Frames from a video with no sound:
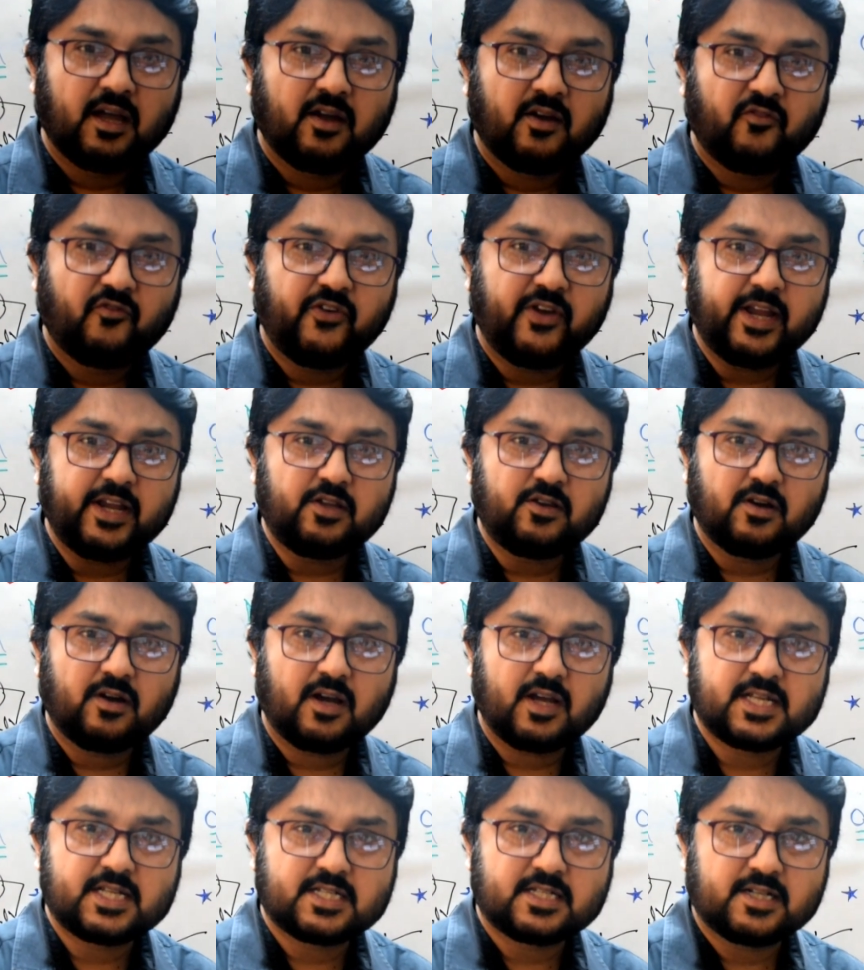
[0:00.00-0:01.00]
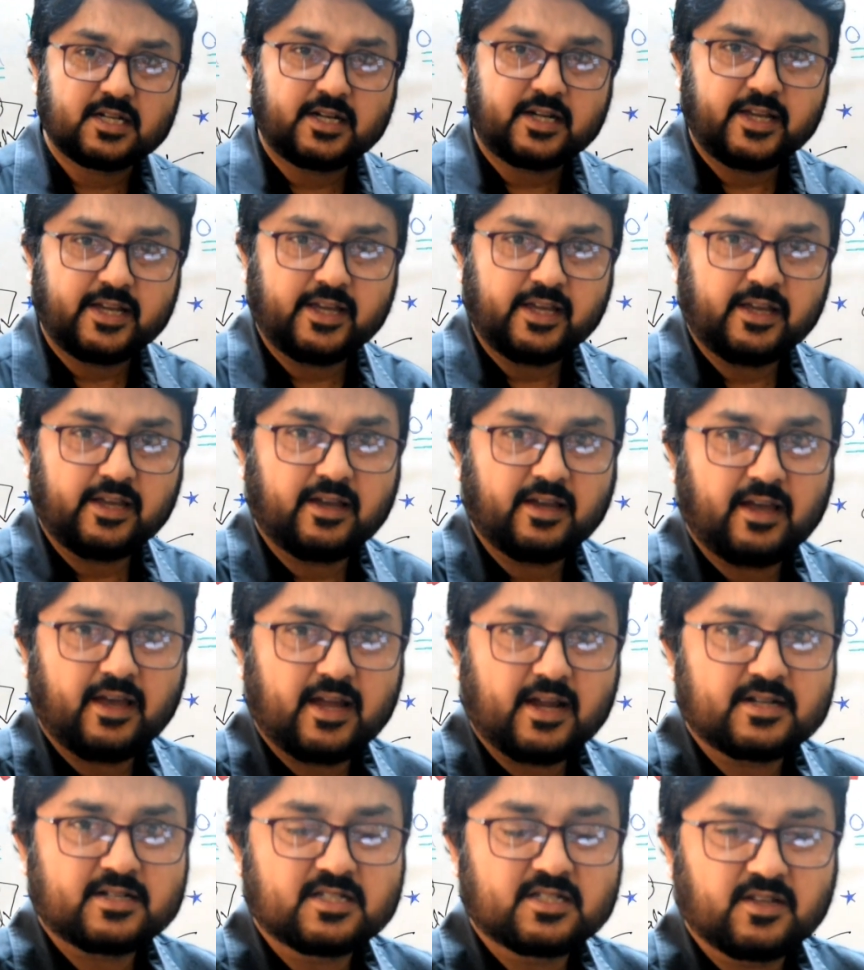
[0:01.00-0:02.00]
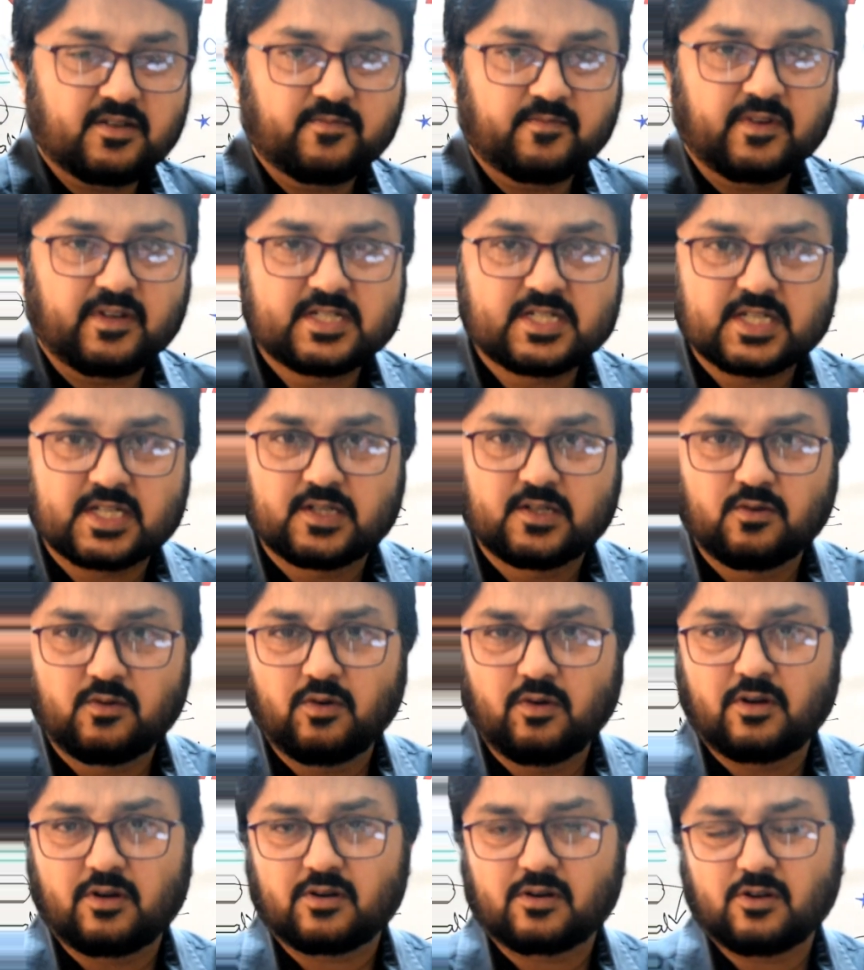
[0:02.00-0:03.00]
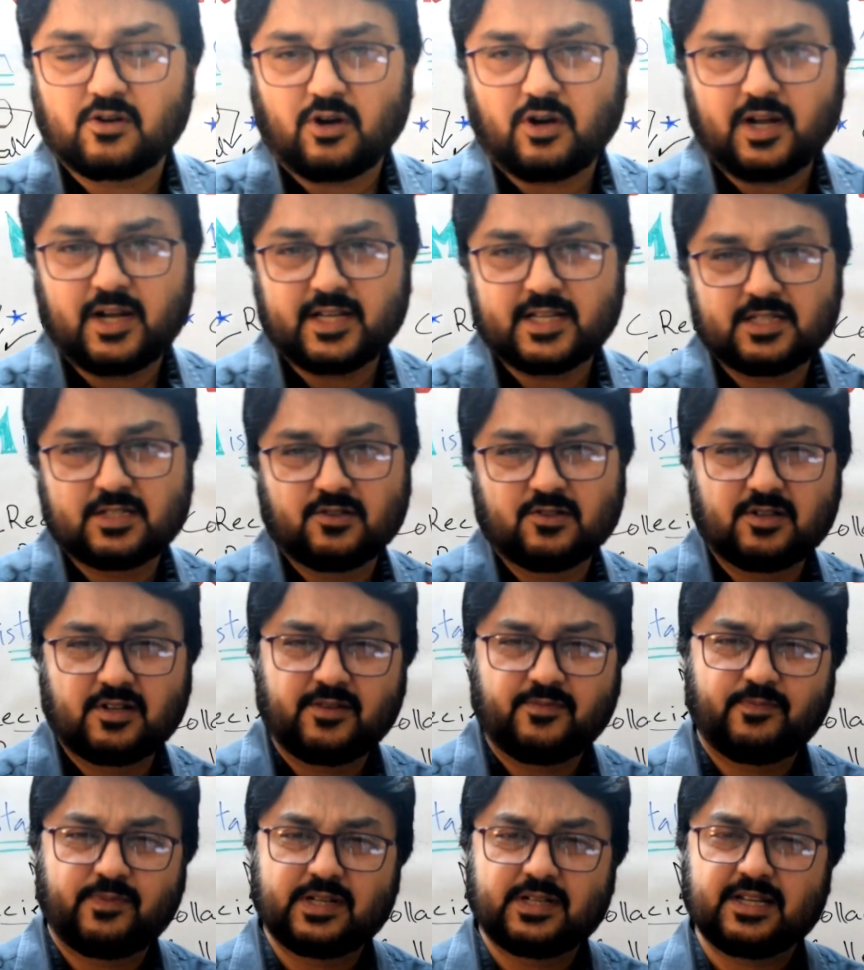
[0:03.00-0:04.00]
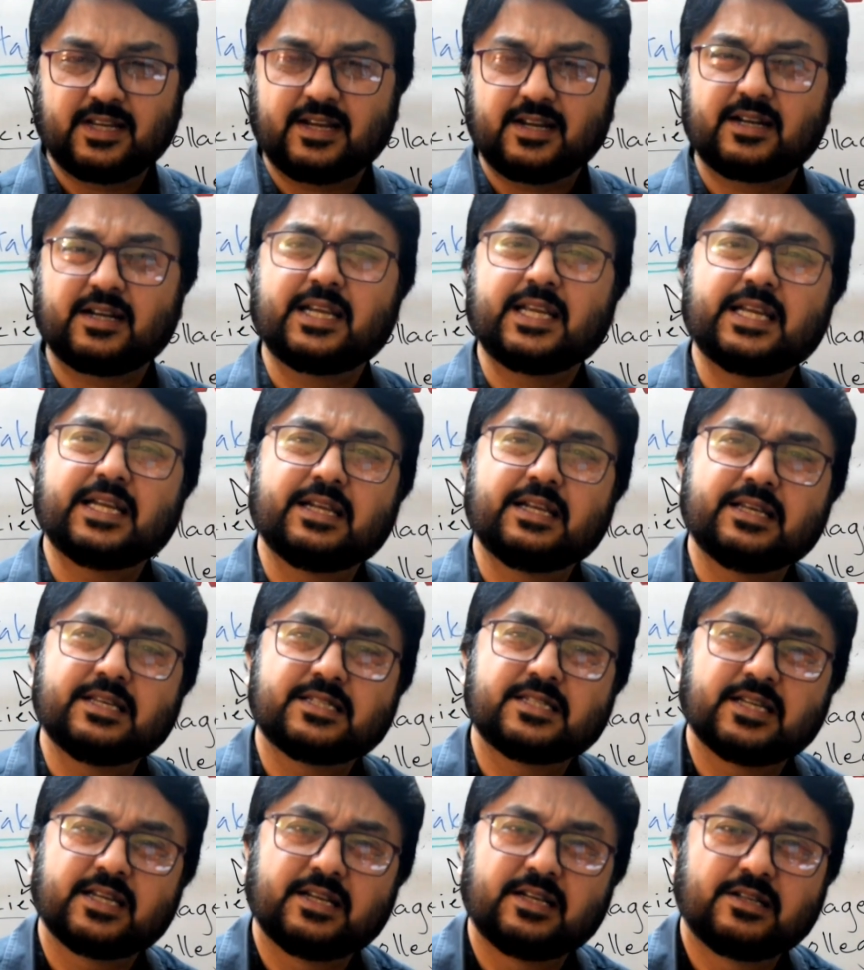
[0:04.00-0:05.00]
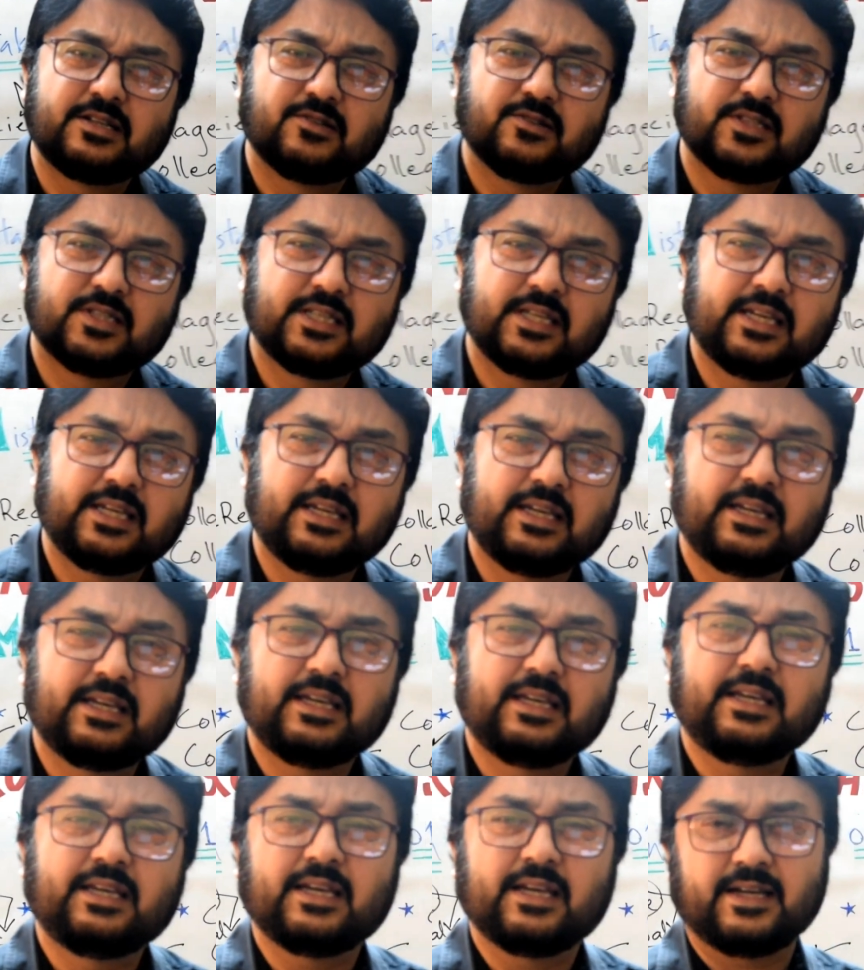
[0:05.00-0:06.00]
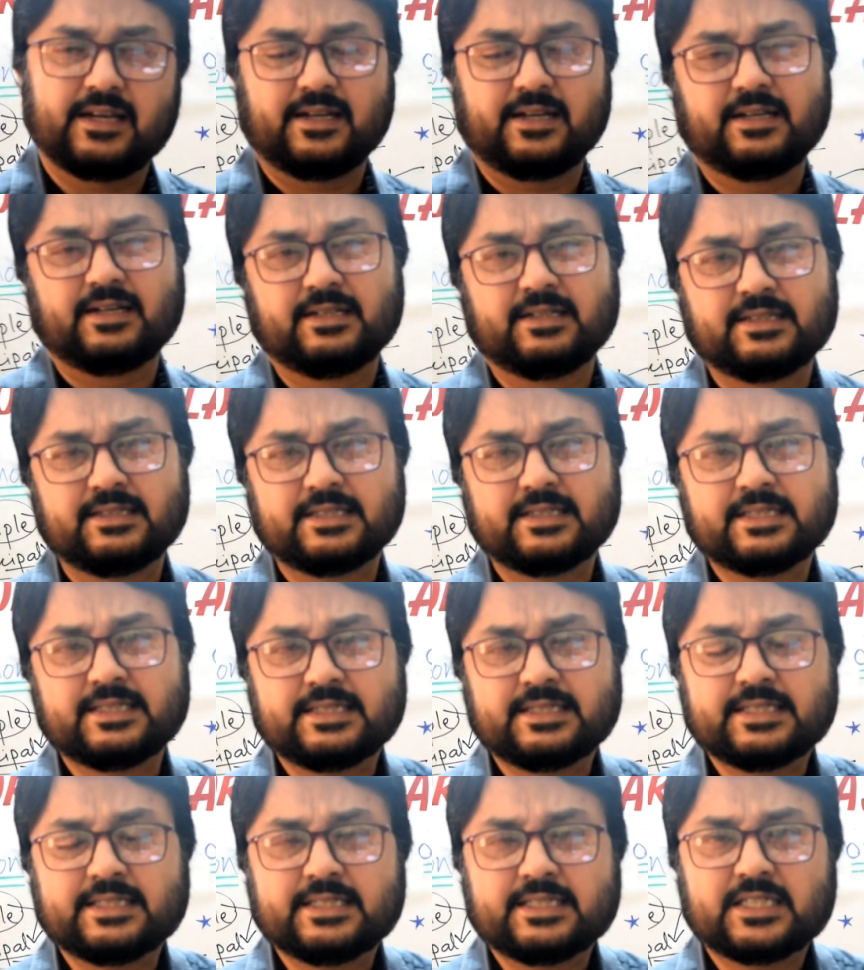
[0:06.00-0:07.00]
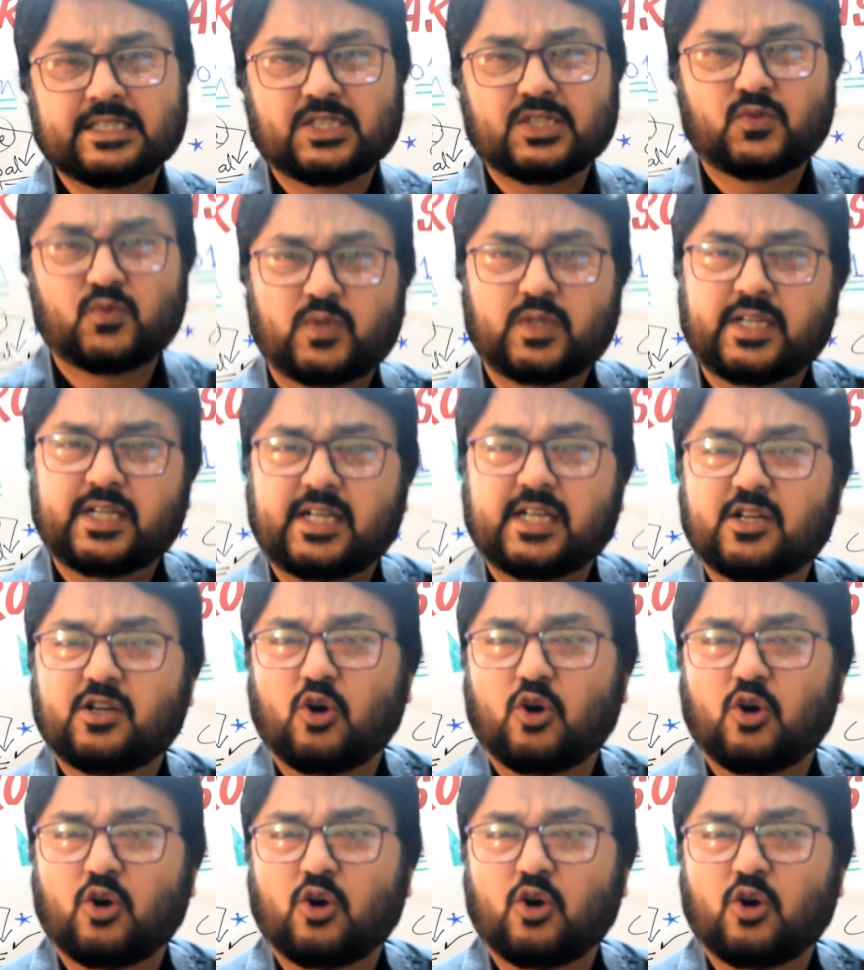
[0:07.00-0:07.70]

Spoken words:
When you are studying at some school or college, you repeatedly listen to the word